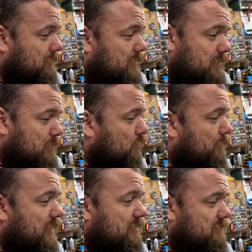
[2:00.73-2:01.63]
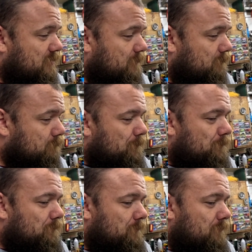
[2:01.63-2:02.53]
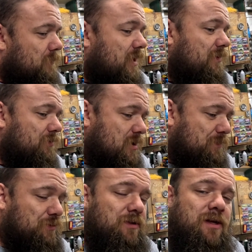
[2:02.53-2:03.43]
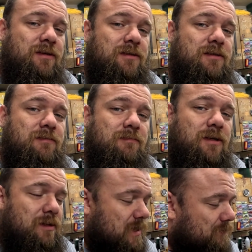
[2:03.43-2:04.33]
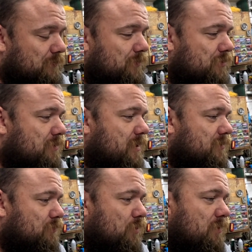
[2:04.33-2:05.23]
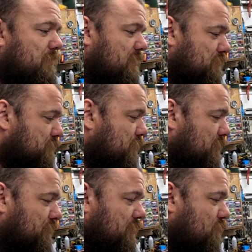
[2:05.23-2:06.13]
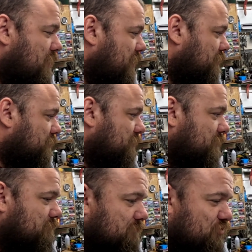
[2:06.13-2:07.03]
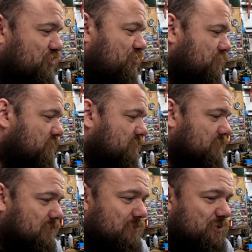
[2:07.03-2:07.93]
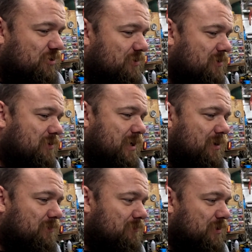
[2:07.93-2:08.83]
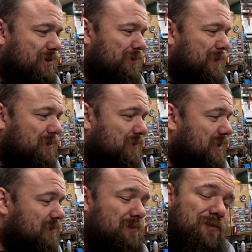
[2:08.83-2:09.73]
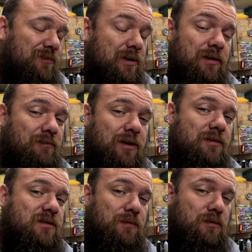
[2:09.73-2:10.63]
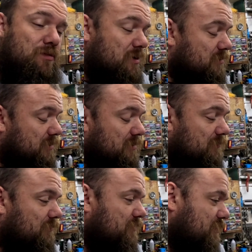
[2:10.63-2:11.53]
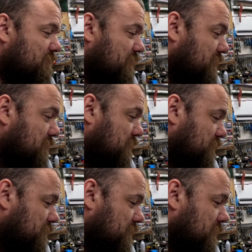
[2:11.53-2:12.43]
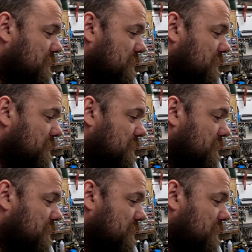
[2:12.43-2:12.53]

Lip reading: I think we're past it. I have a couple things that I have to address. We're going to make spark plug wires soon, so I'll show you all how to go about that. It's a very, very simple process if you've never done it before.